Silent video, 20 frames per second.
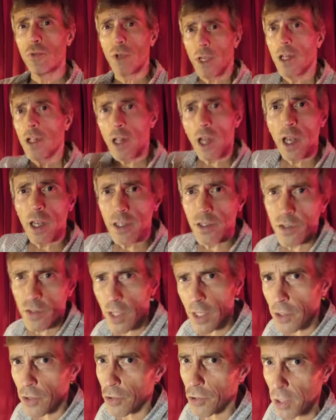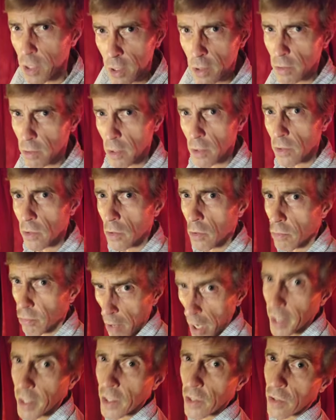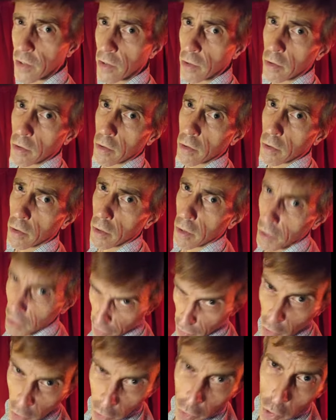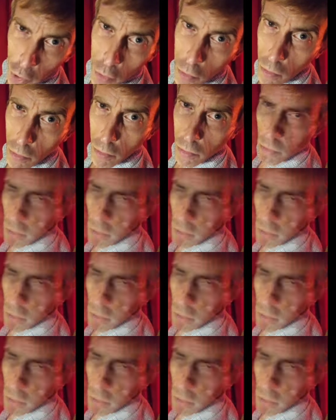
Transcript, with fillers: realize that Jesus Christ is in you?